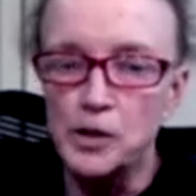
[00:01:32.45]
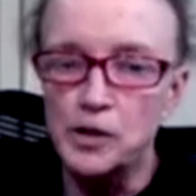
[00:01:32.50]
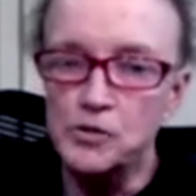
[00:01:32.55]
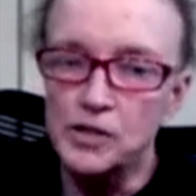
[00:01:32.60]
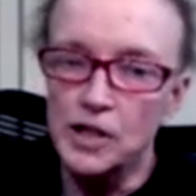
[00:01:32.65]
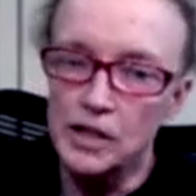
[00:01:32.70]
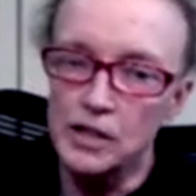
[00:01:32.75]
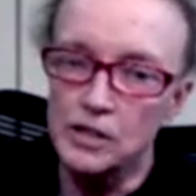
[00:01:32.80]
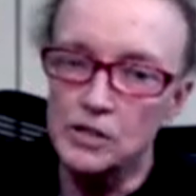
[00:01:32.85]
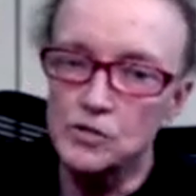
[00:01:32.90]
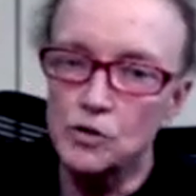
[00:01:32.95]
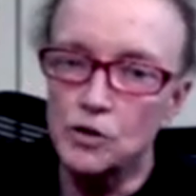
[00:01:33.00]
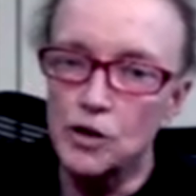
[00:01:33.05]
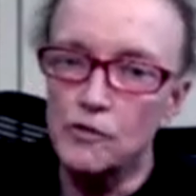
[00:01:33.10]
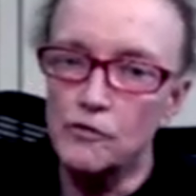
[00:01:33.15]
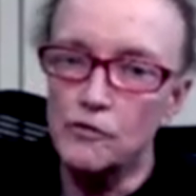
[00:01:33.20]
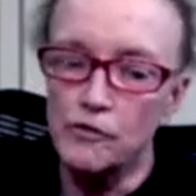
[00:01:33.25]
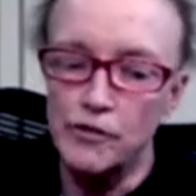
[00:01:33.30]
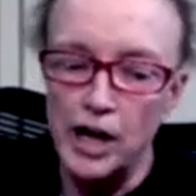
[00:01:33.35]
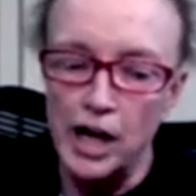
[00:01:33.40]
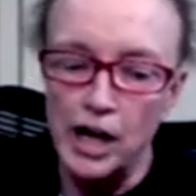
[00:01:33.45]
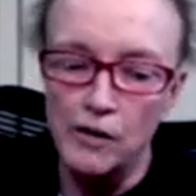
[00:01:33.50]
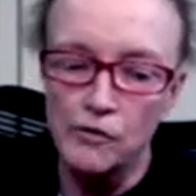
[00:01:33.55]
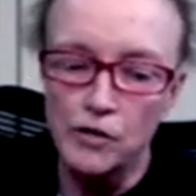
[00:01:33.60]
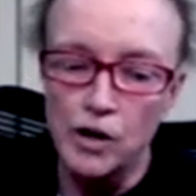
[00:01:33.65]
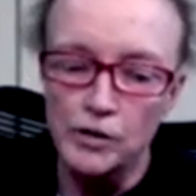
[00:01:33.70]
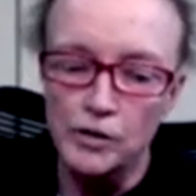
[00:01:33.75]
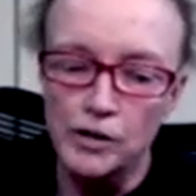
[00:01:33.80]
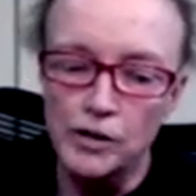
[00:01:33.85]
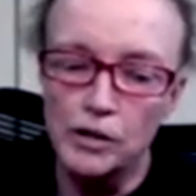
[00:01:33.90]
there's like a sort of a valve
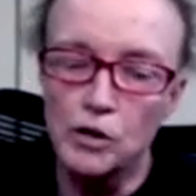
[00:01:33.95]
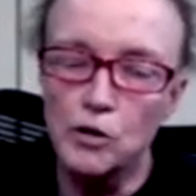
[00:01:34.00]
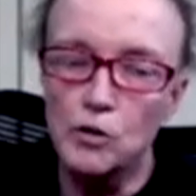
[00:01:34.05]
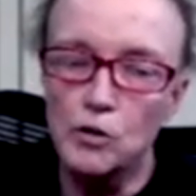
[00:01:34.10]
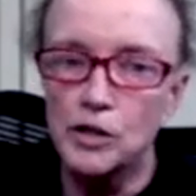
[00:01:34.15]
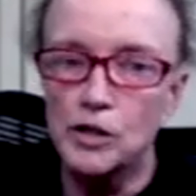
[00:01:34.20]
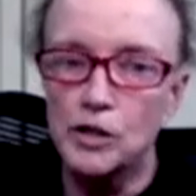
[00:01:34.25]
called the lower